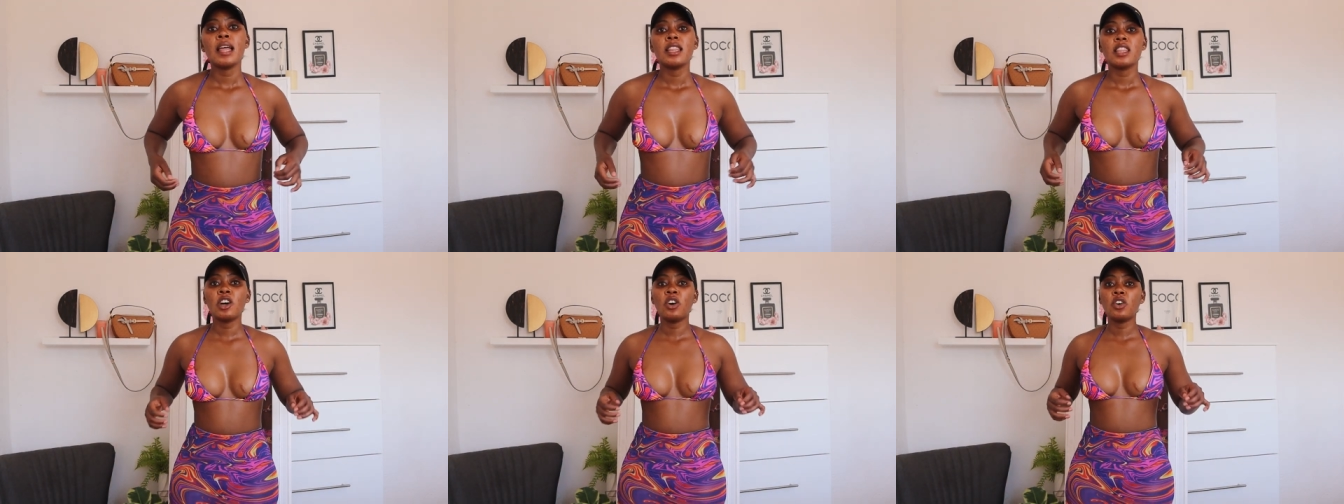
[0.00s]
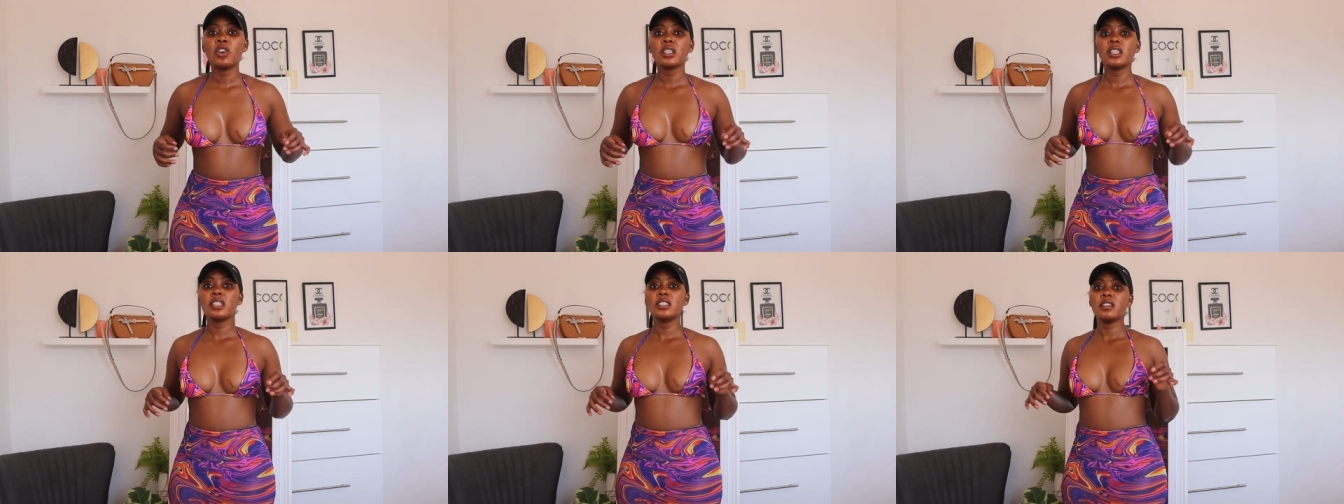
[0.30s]
The
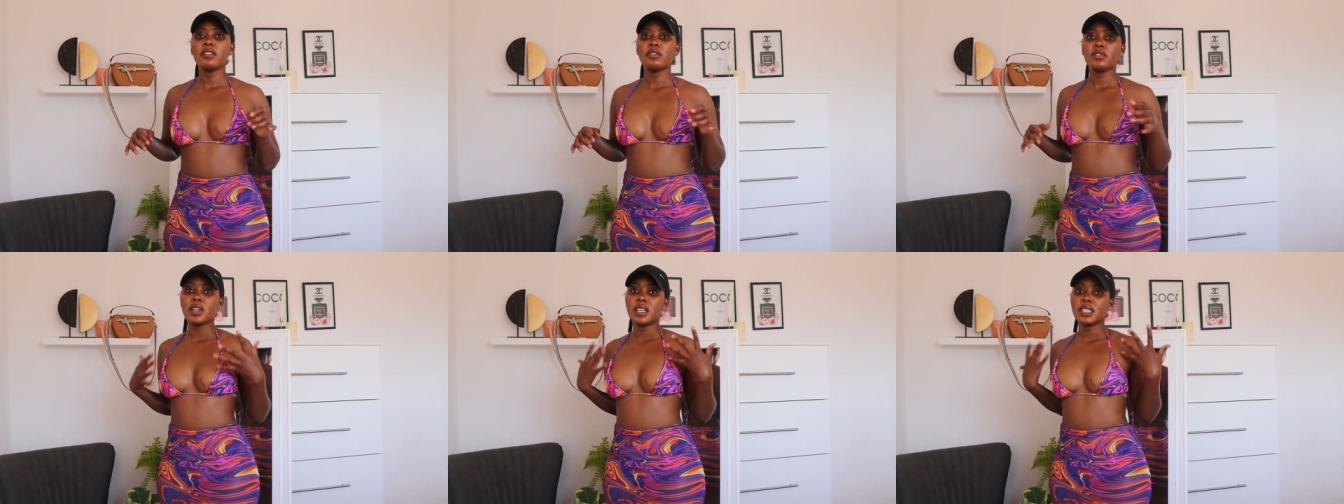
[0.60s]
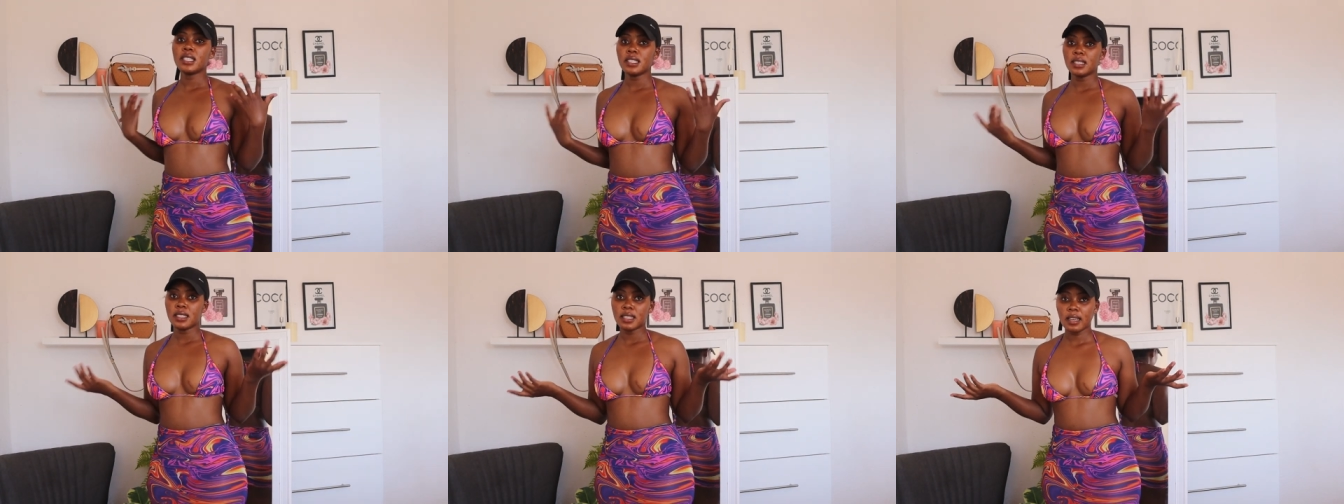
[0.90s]
only
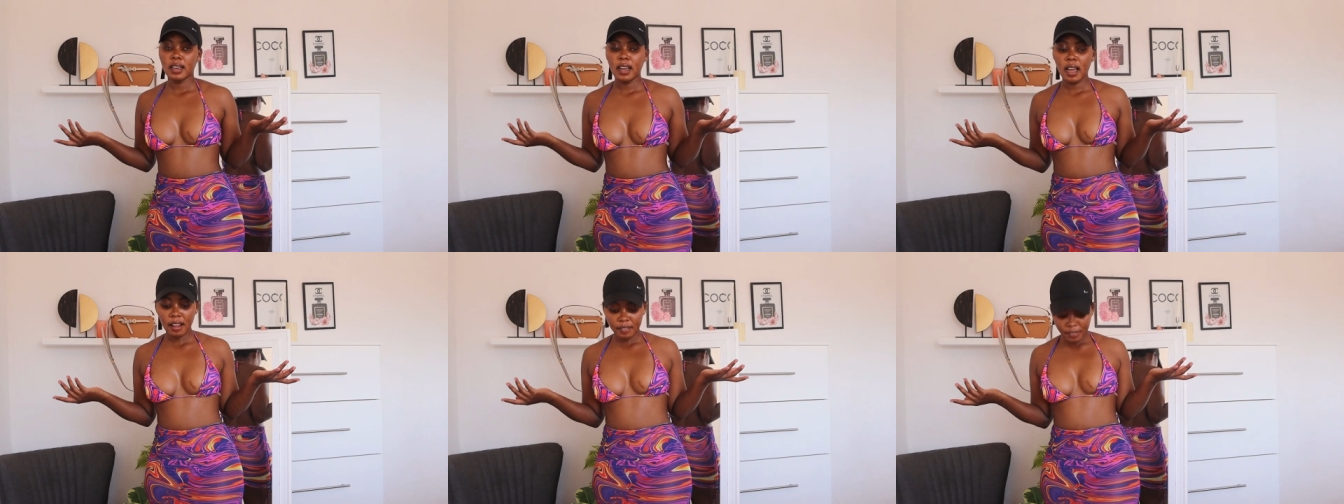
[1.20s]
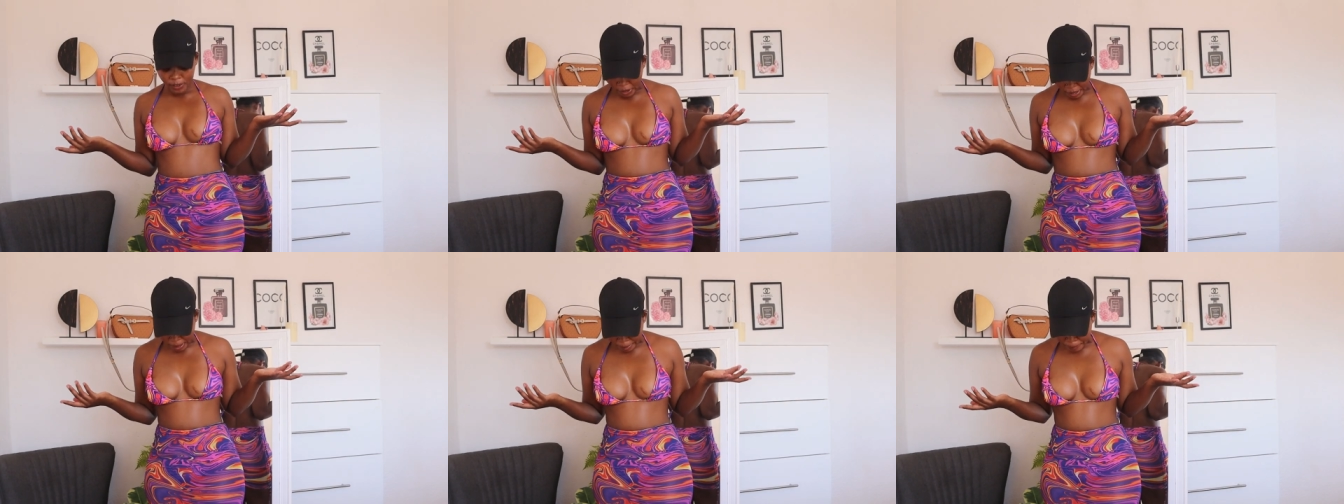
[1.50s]
difference is the
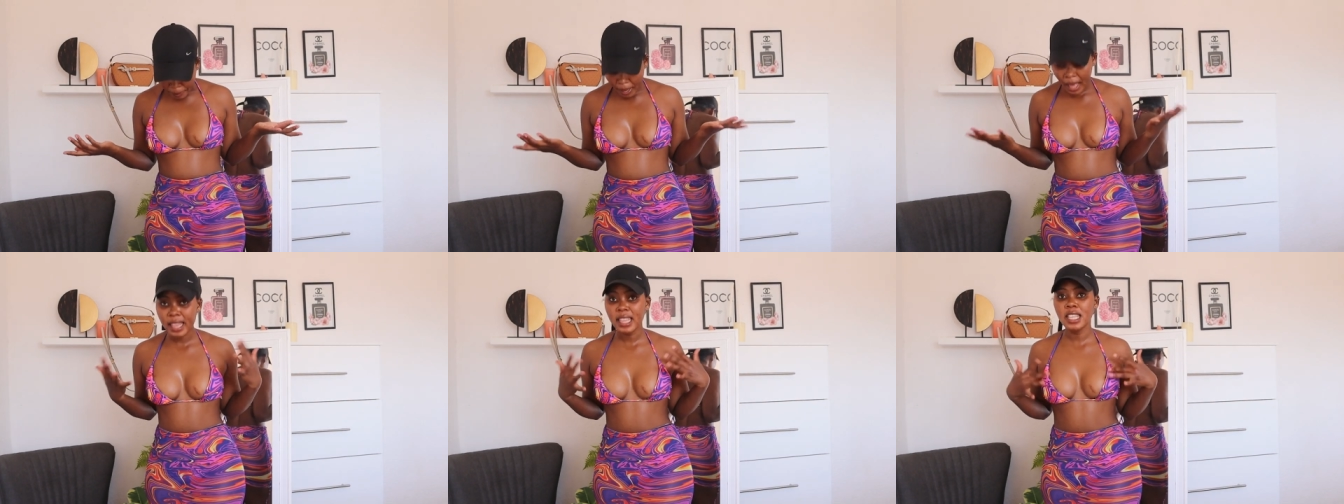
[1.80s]
cover up.